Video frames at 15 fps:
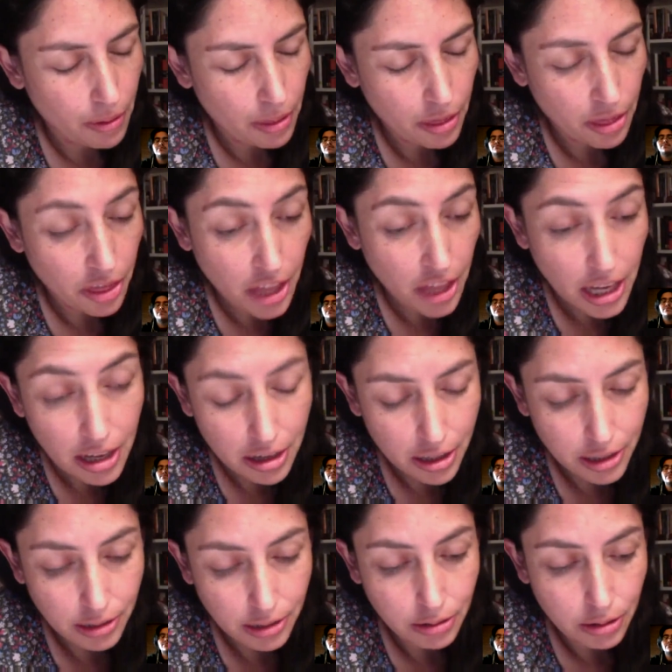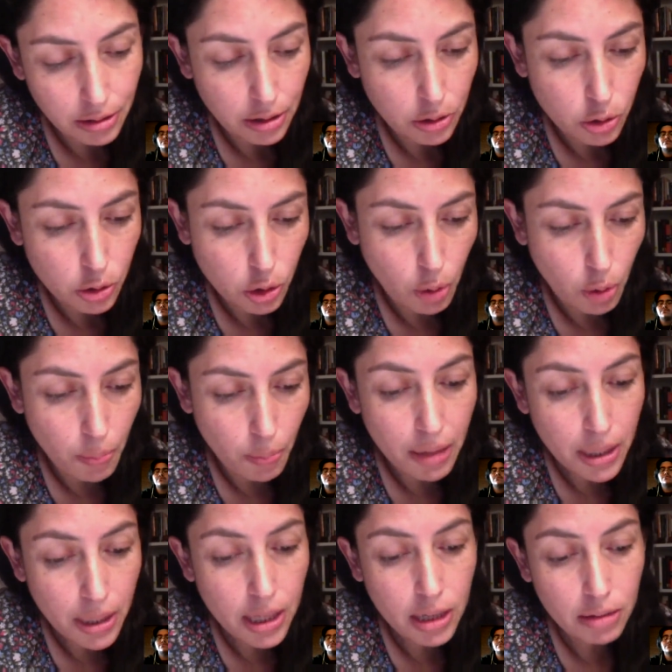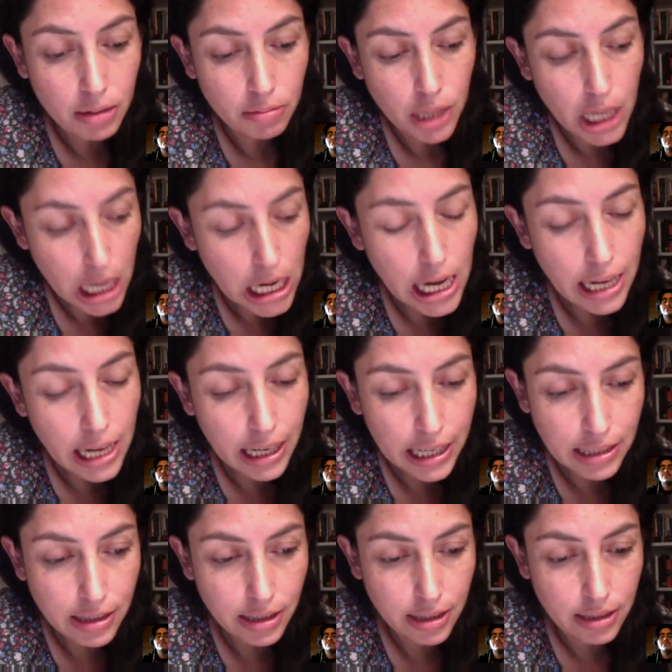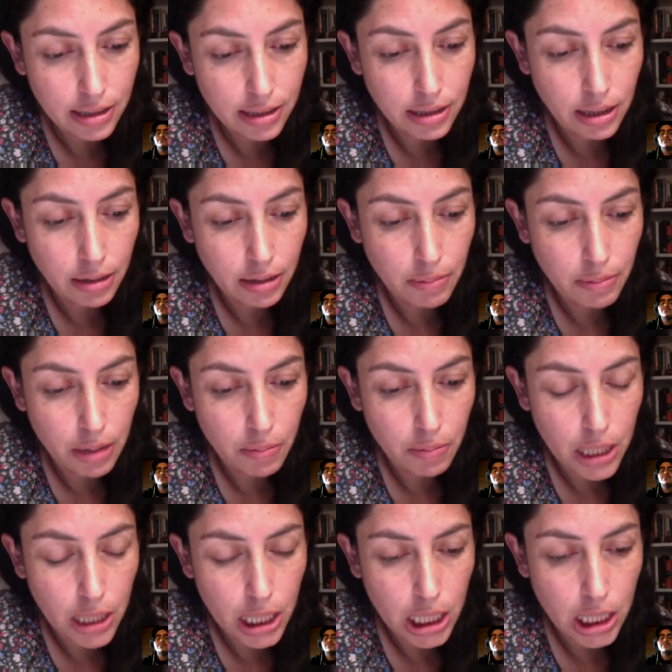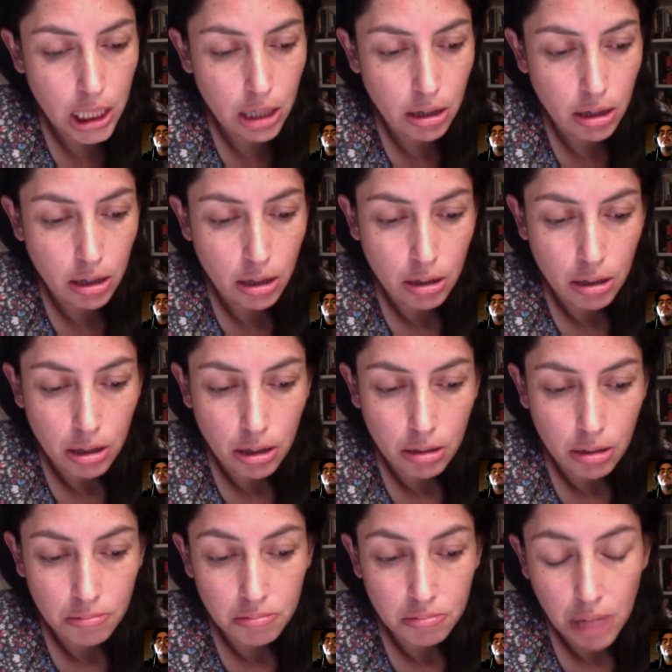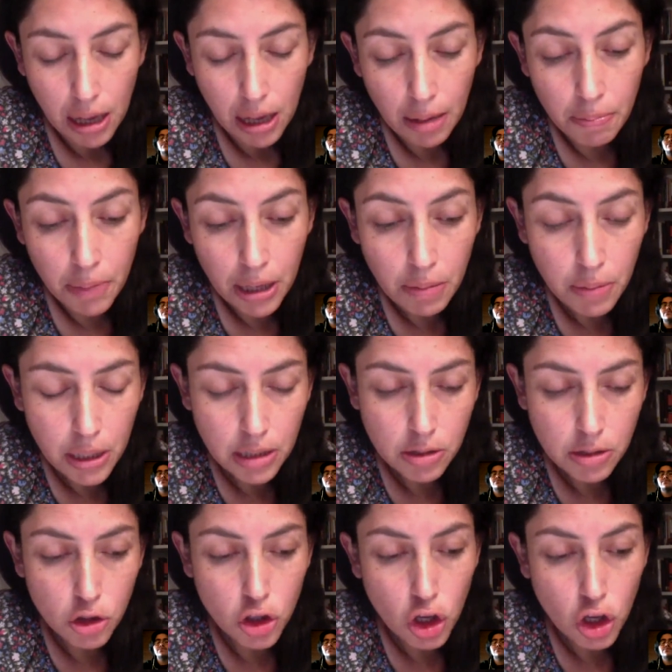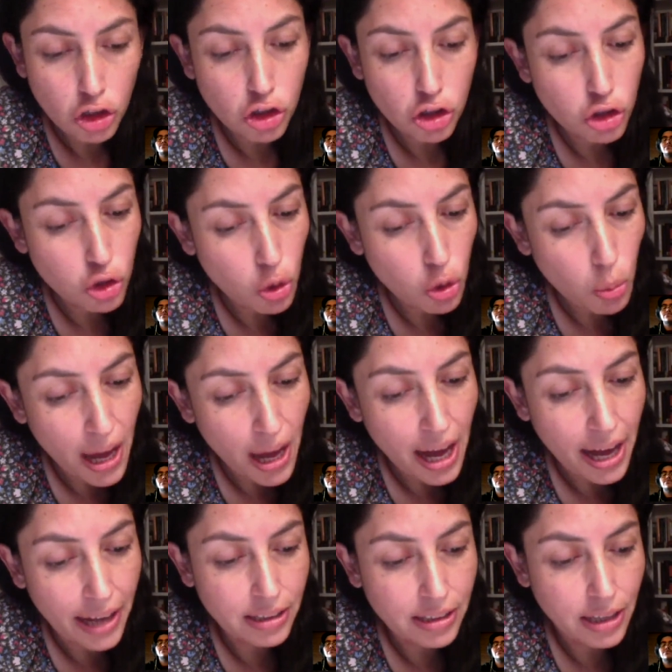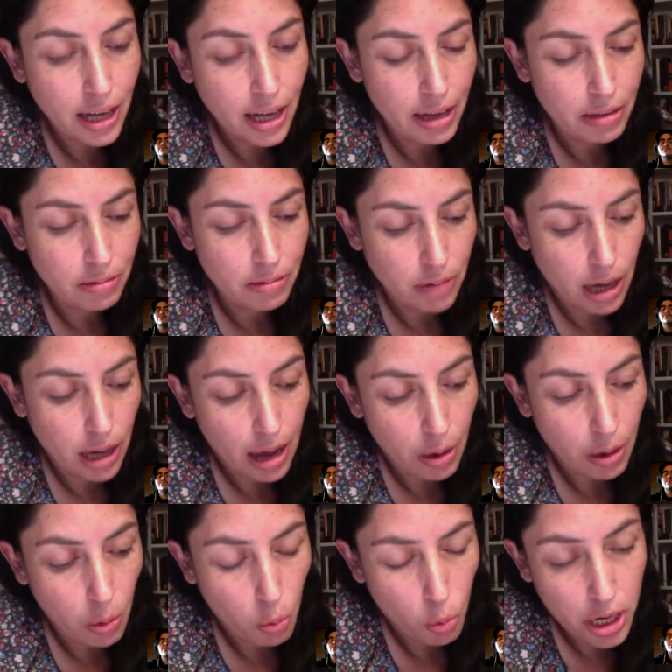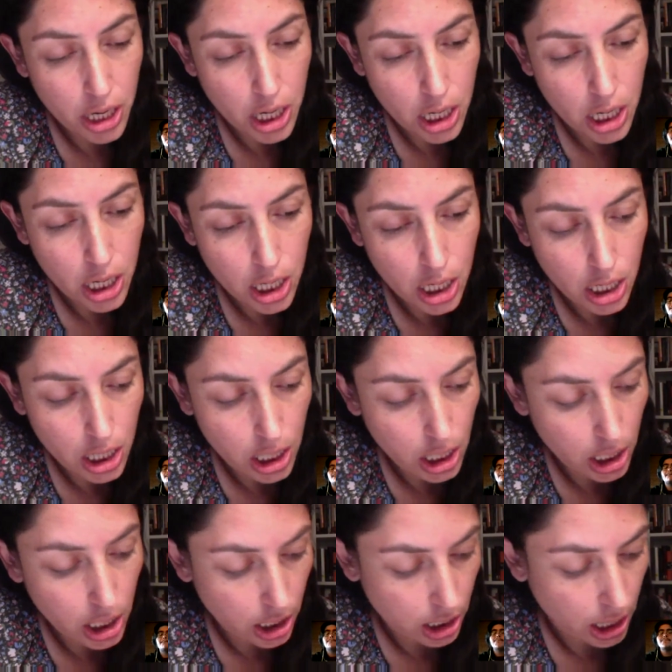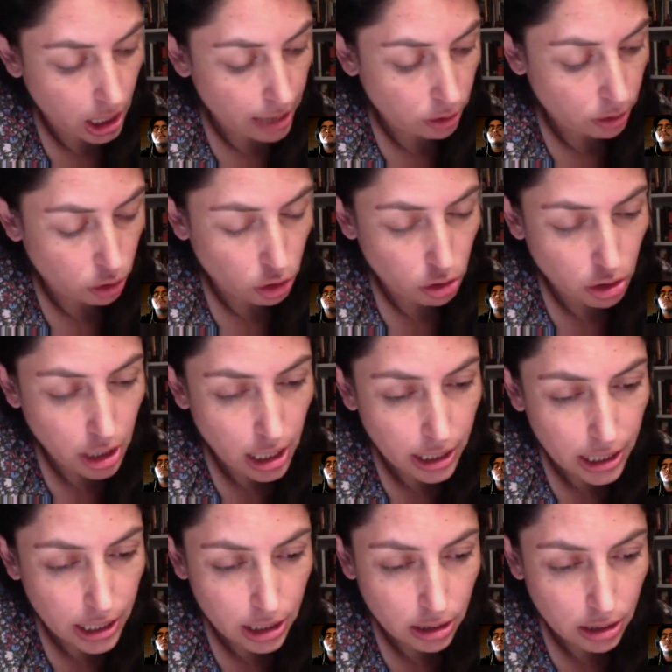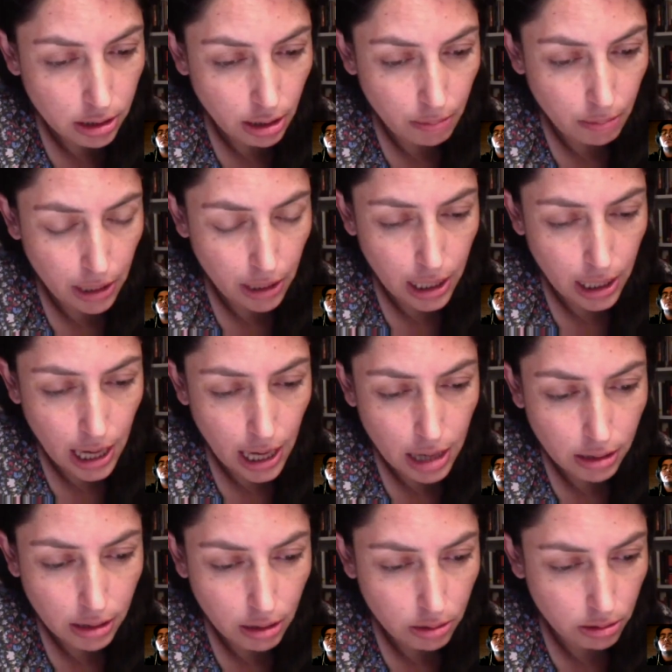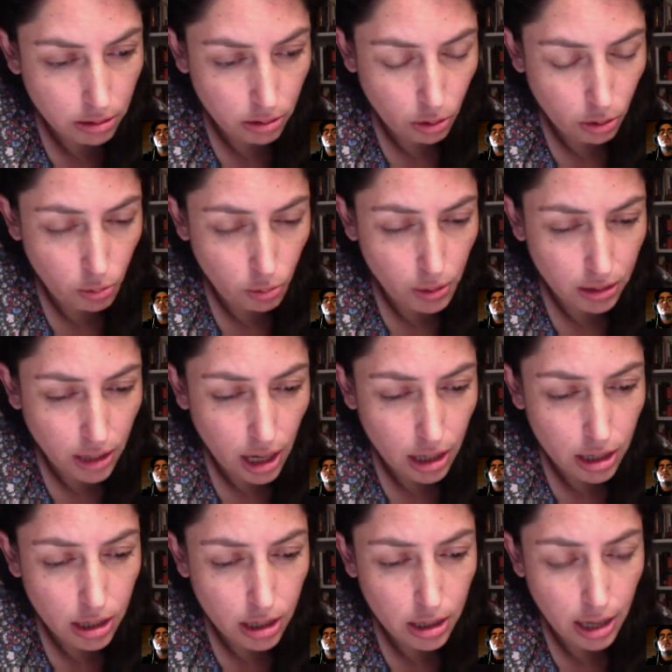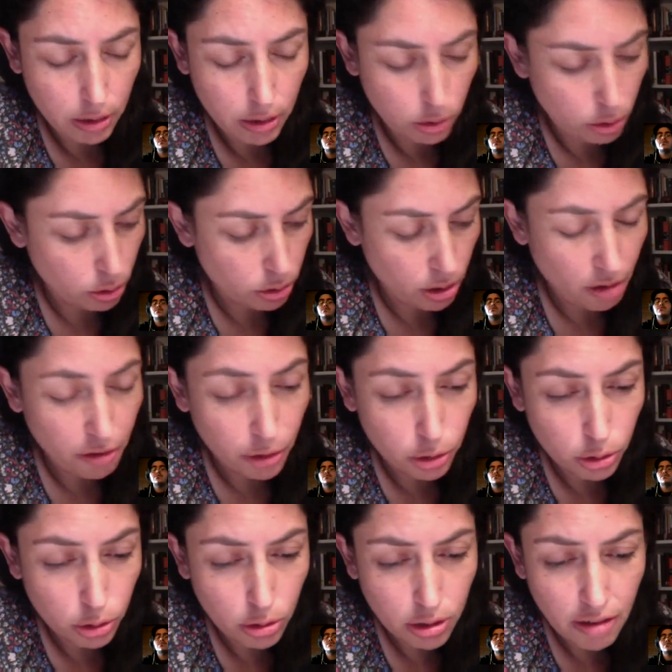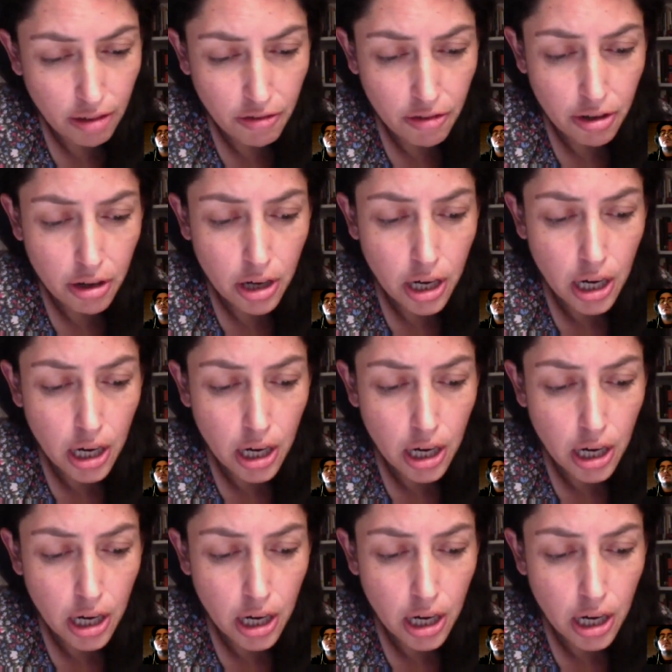thinking. So maybe he can listen, and maybe it's not so bad. And we, as journalists, and my case as documentary and social photographer,